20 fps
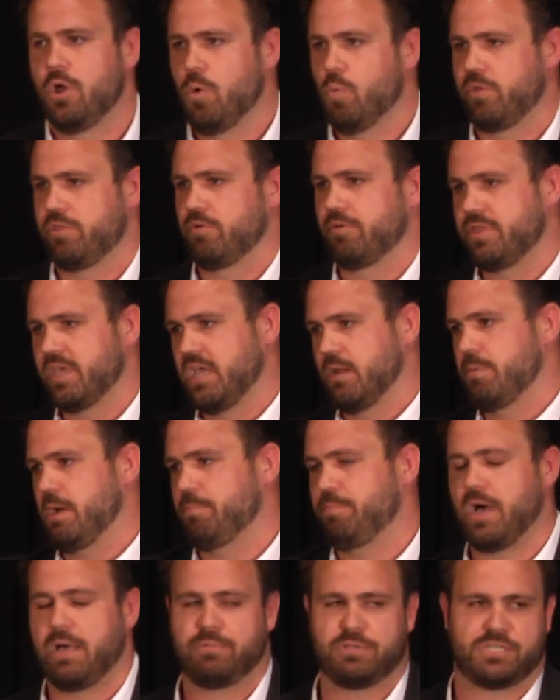whether you're thinking
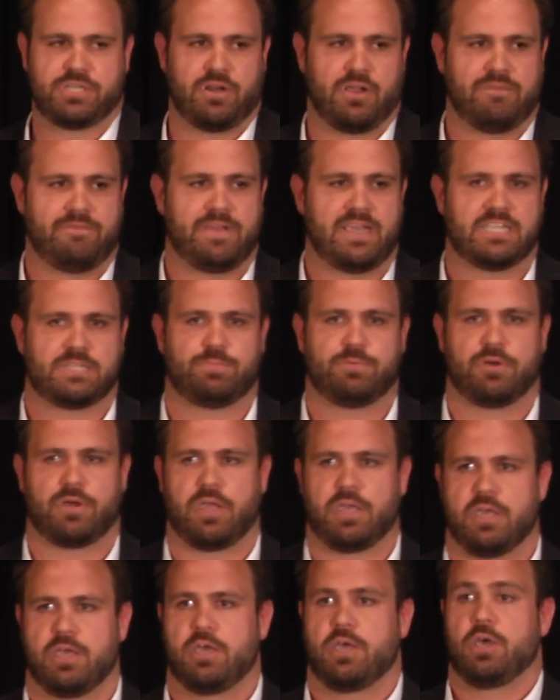about publishing on Facebook,
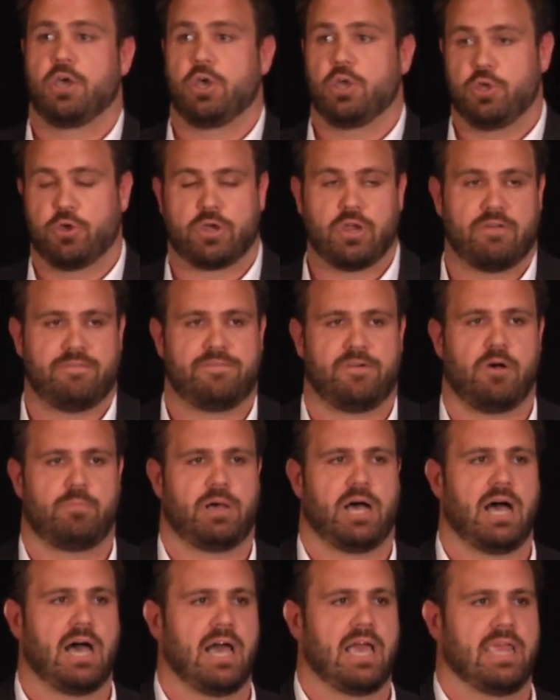you're going to fall
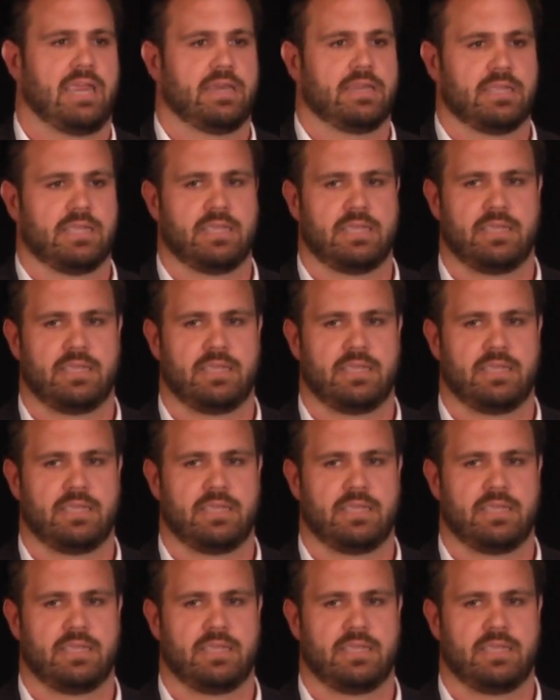behind.